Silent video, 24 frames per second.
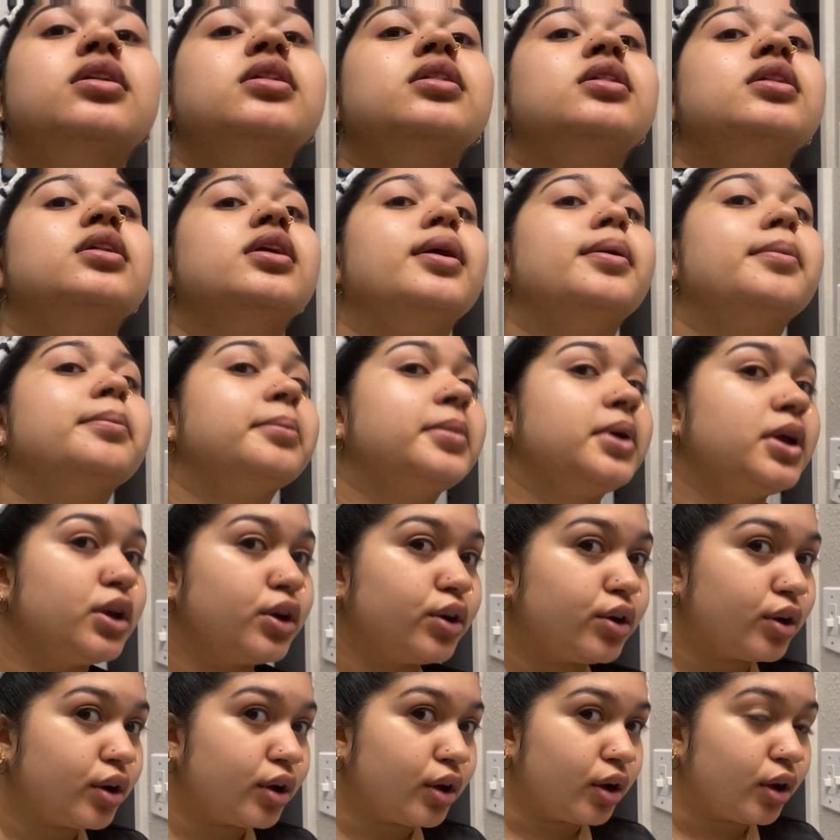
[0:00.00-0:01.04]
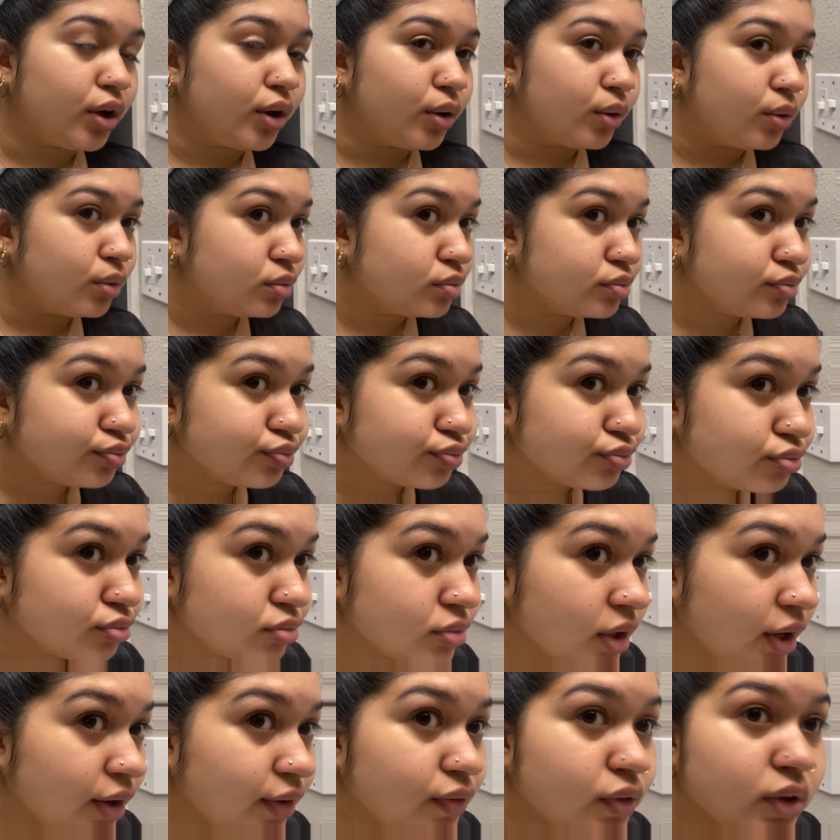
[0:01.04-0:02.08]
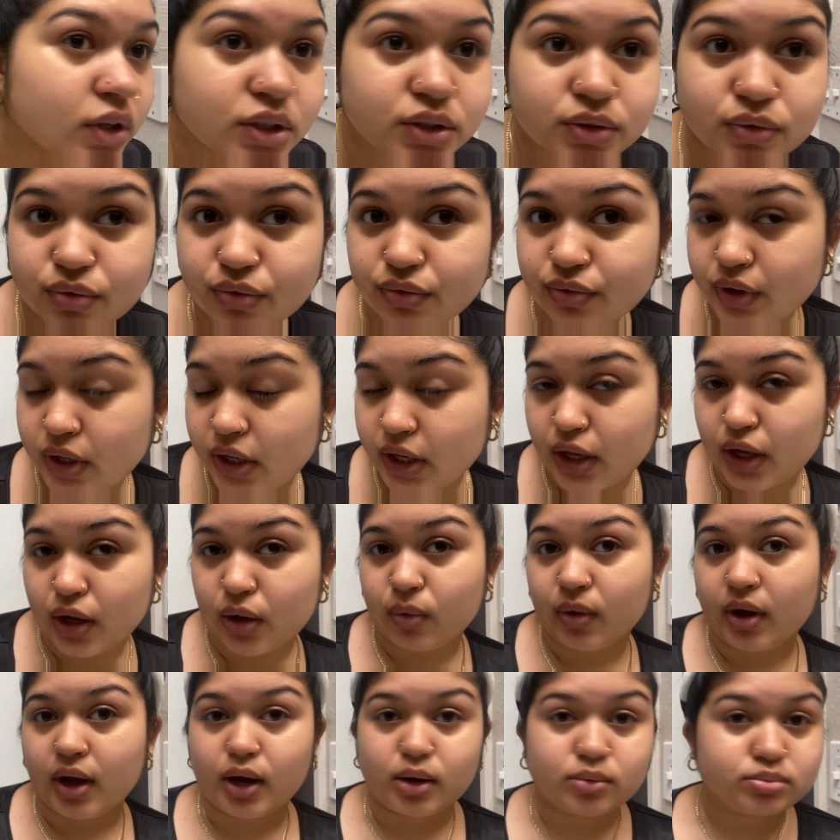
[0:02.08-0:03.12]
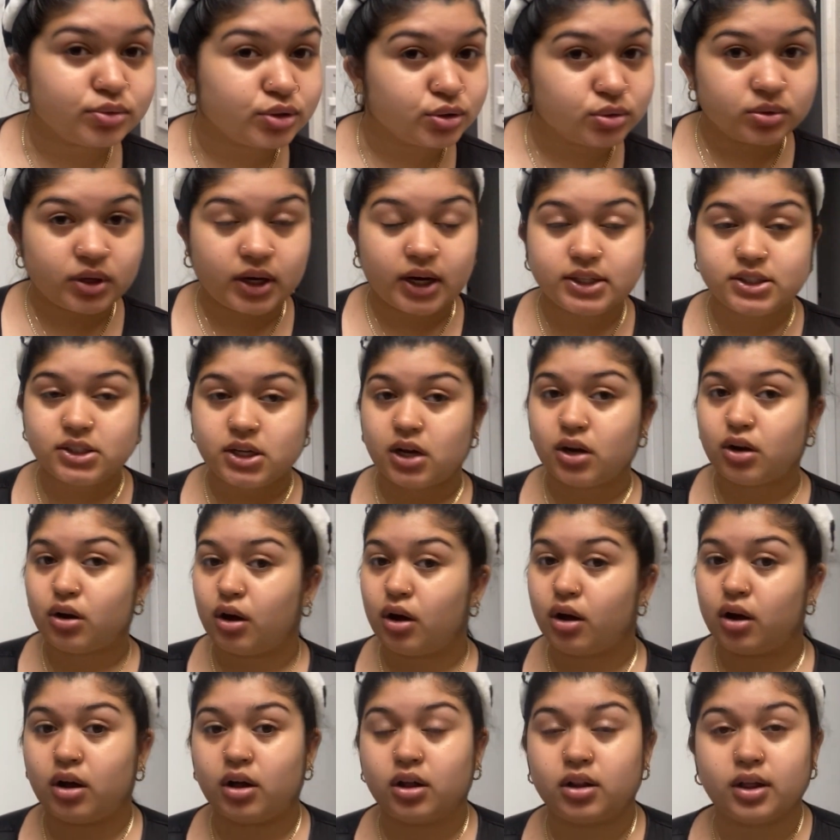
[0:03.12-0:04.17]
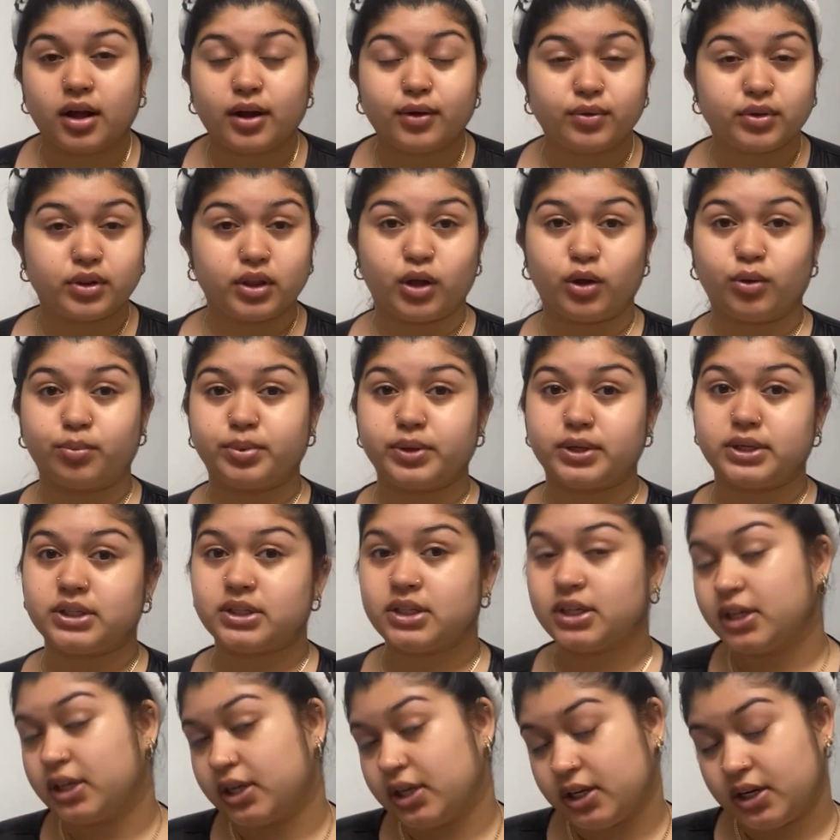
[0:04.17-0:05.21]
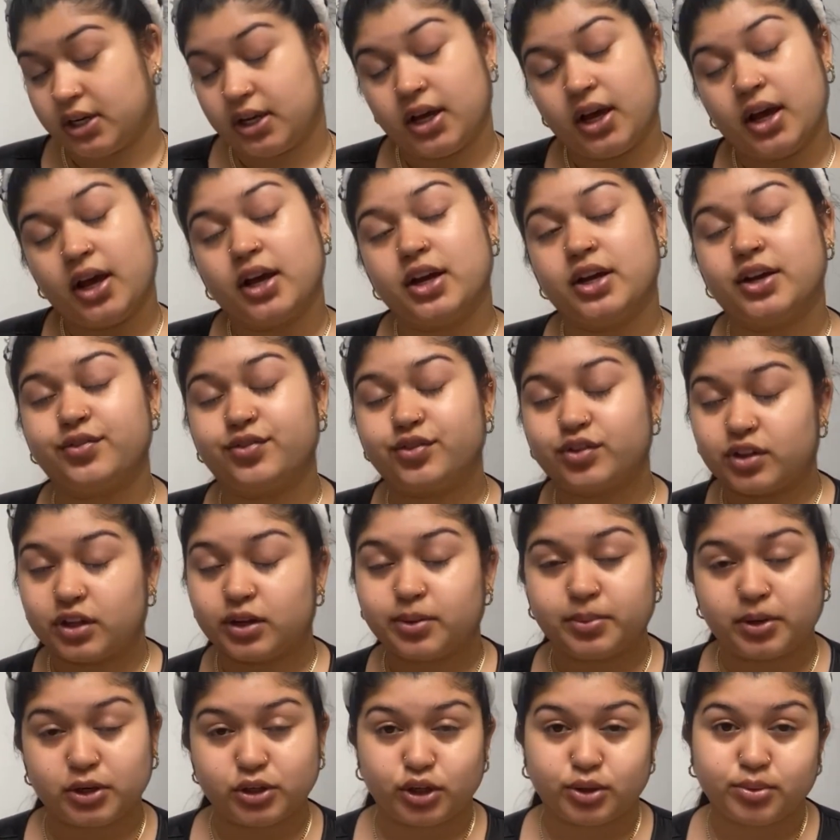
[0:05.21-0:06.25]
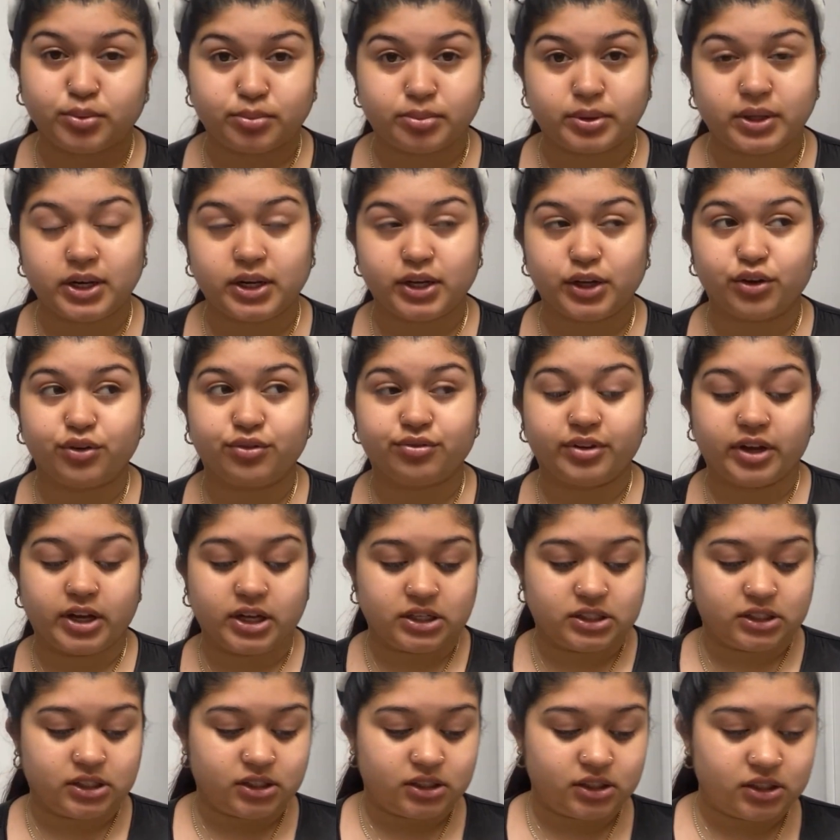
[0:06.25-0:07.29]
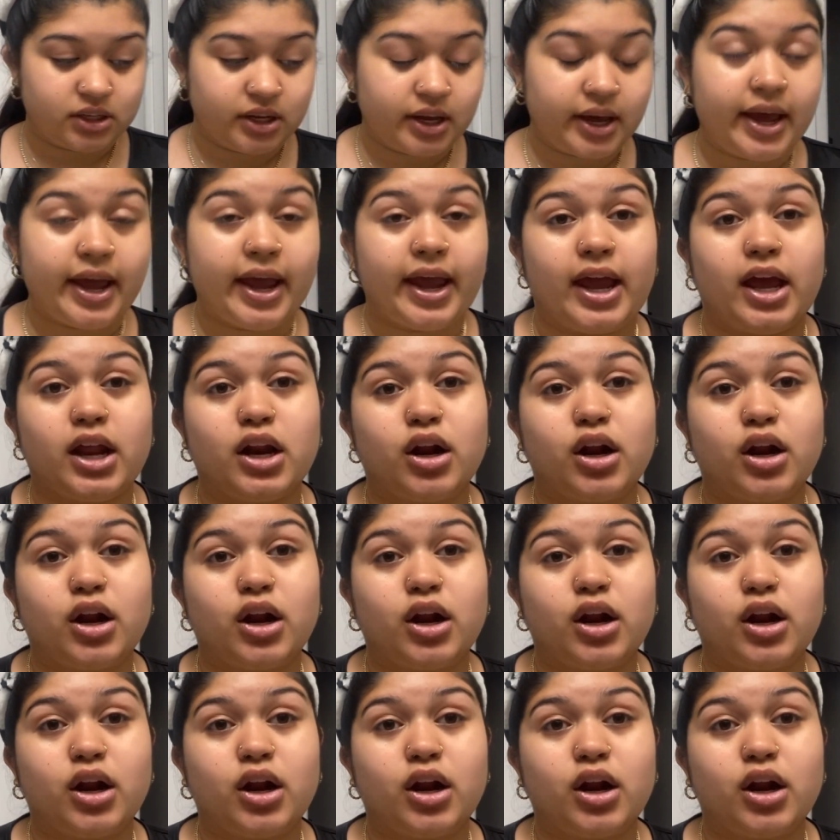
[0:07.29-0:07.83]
Let me know if this video helped you guys at all. I really hope it did. If you think about dermaplaning your face. And